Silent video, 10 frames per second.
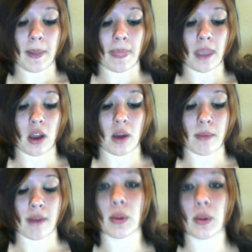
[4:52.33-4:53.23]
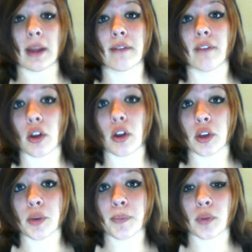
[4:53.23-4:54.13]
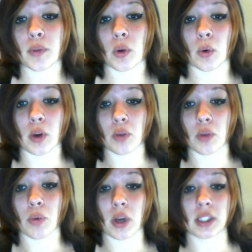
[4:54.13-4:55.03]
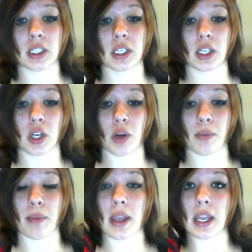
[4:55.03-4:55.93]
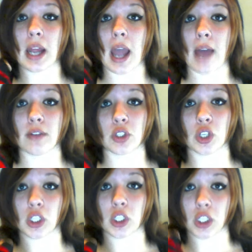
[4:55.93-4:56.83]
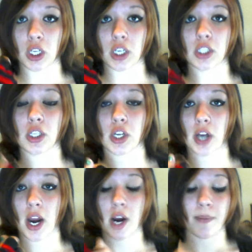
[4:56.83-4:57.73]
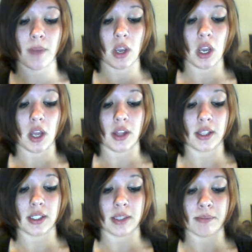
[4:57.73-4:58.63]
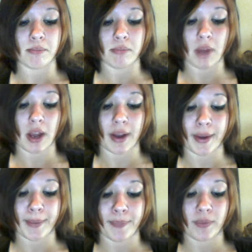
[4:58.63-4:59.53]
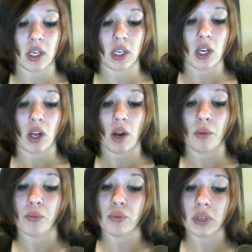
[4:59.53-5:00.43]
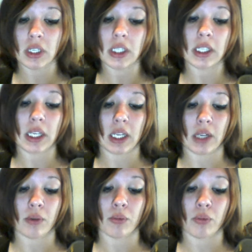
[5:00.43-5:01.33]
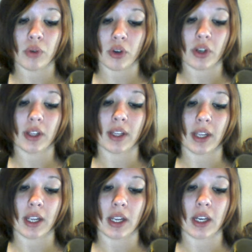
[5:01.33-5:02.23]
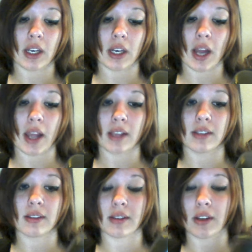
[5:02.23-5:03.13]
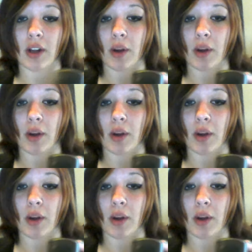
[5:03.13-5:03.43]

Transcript: If you like volume, or you want to, you know, make it have a certain look to your hair, this is a really, really nice, you know,